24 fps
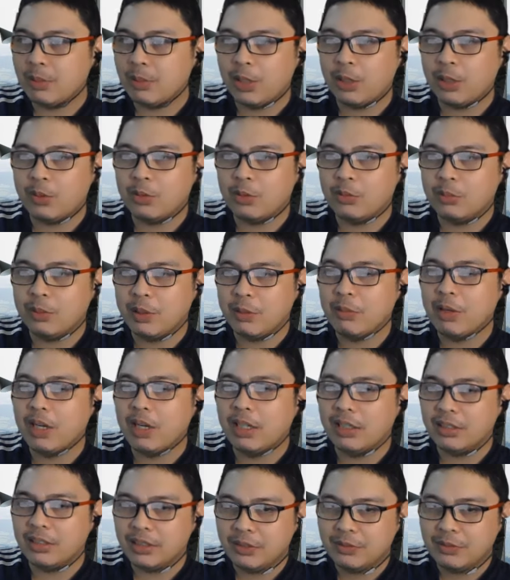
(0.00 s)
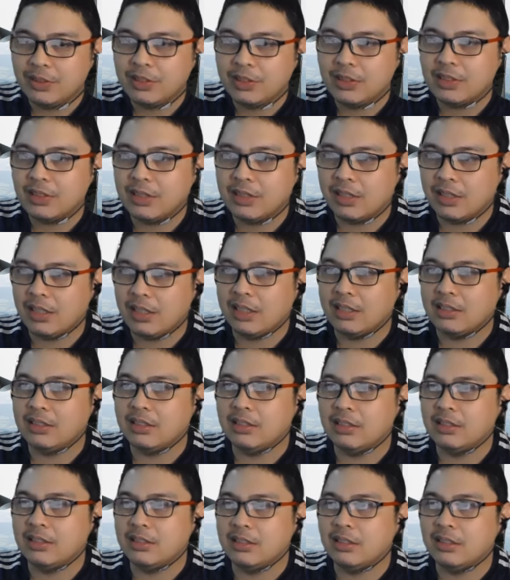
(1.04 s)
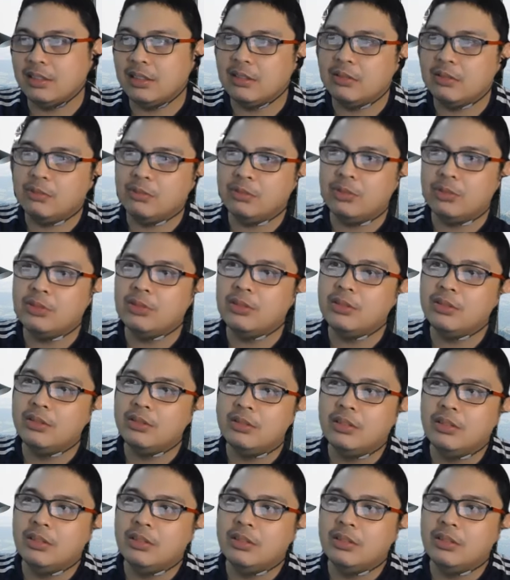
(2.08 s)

Pero may mga activities sa classes na would